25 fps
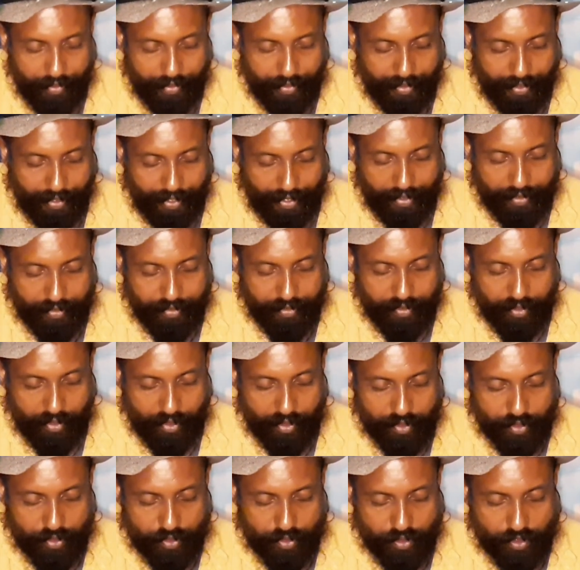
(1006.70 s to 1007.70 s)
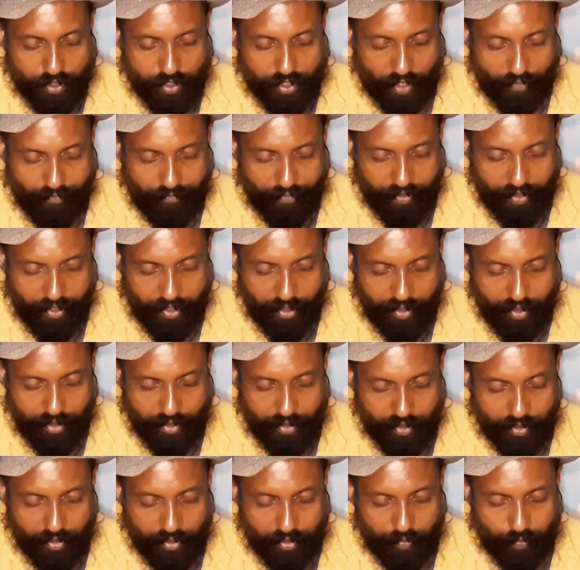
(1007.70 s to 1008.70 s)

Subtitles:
and suffering,